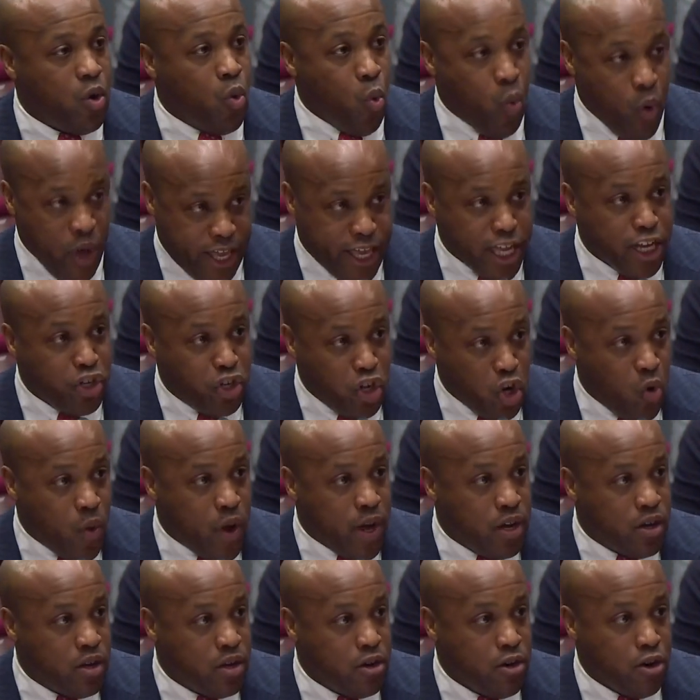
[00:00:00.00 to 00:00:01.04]
We can do
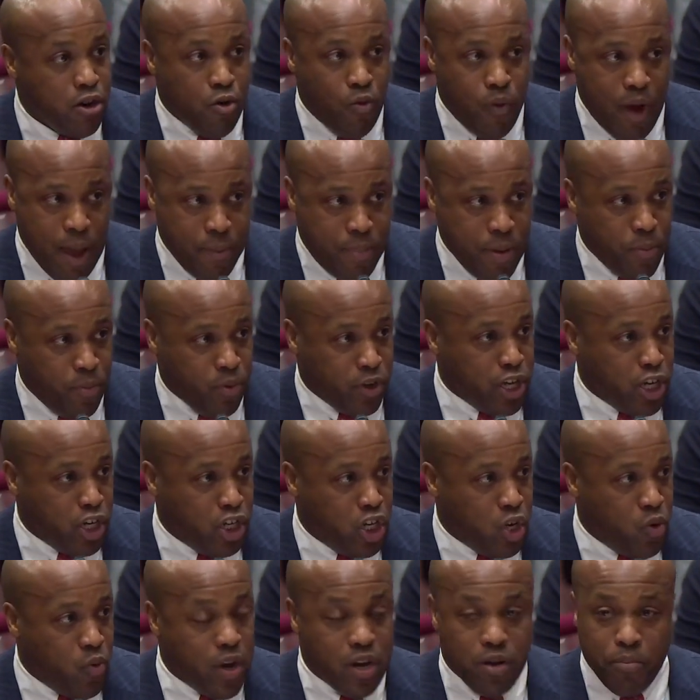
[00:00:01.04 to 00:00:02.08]
it. White people can
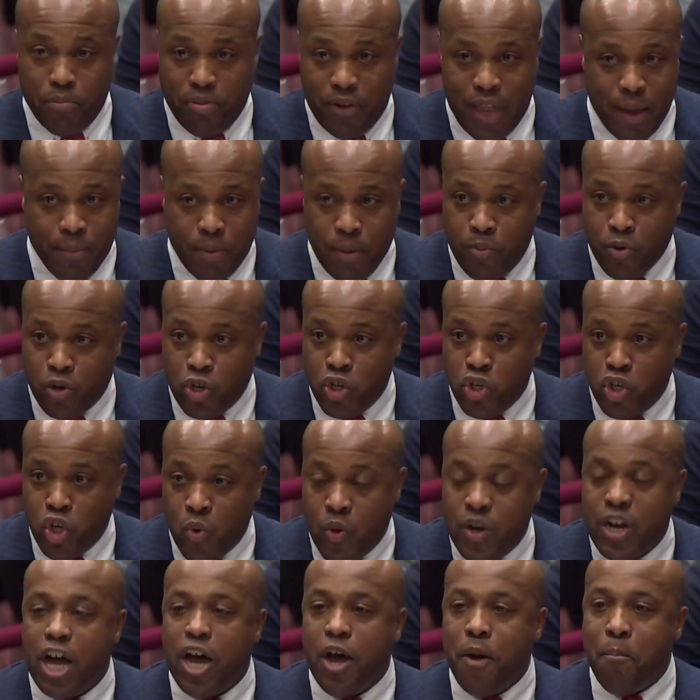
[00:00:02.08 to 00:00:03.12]
do it. Black people can do
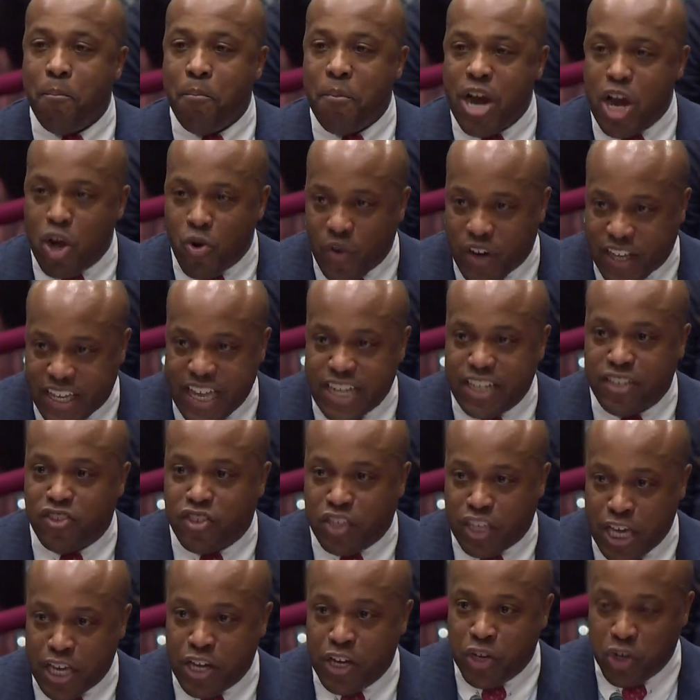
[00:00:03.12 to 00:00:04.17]
it. Americans
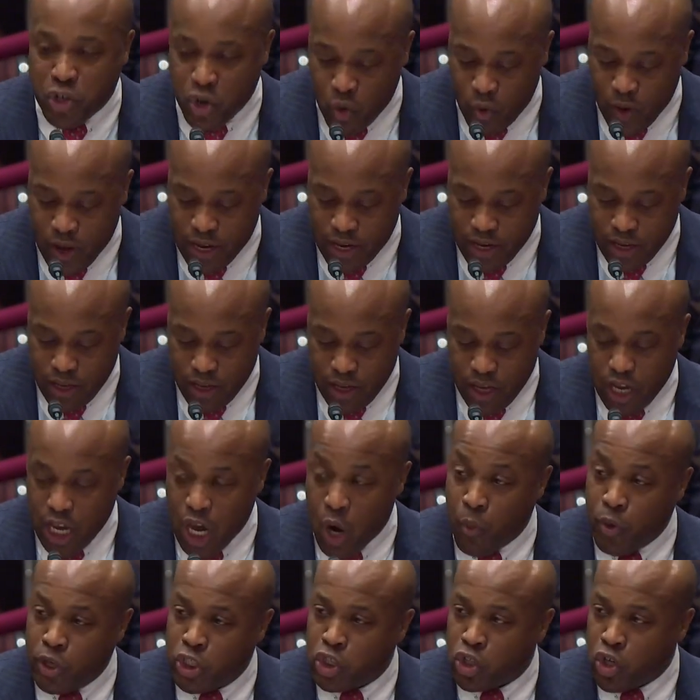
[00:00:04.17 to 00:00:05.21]
can do it.
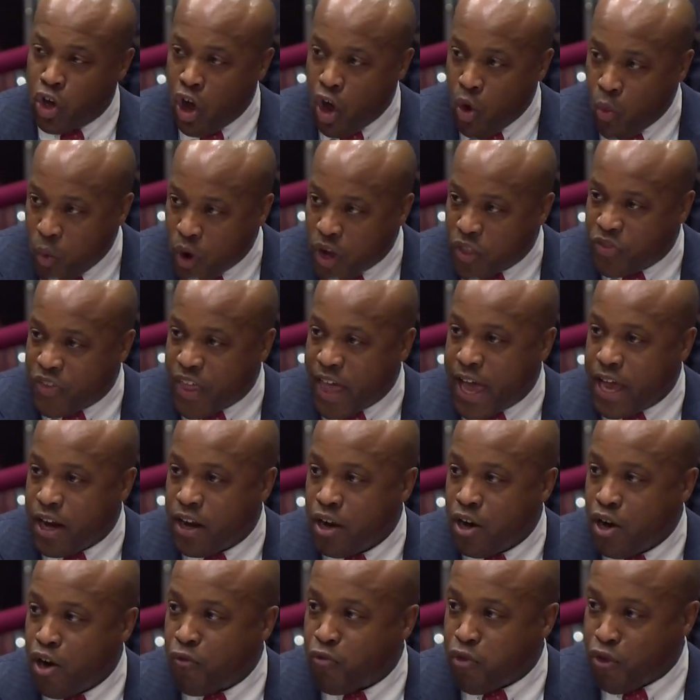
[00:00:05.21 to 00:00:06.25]
And we should all want that
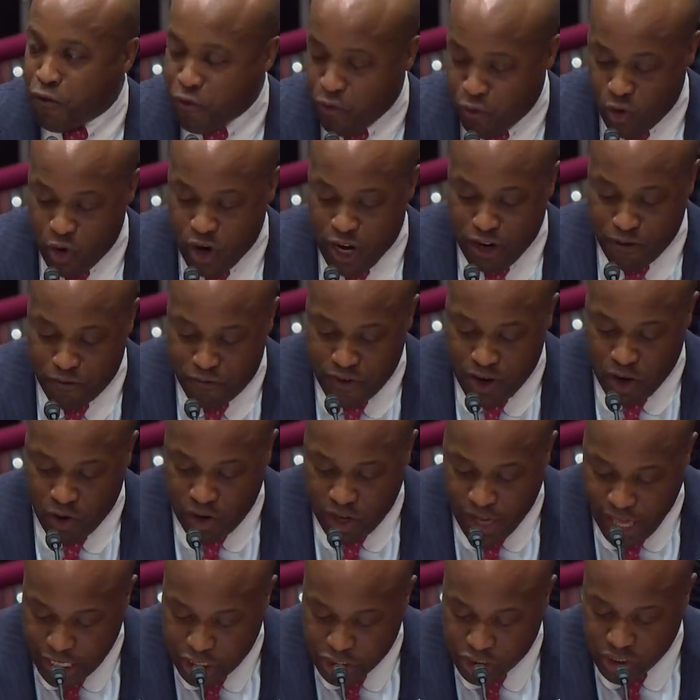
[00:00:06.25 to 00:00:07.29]
for free and fair
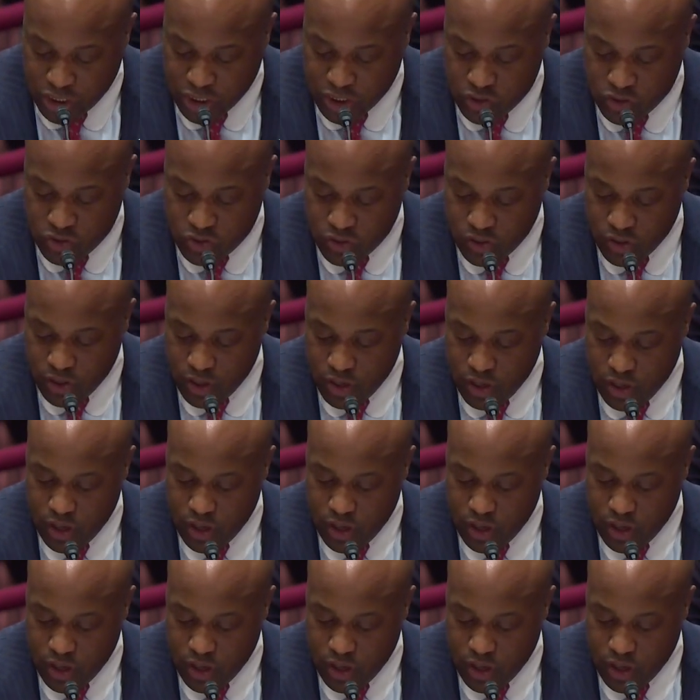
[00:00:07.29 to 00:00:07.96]
elections.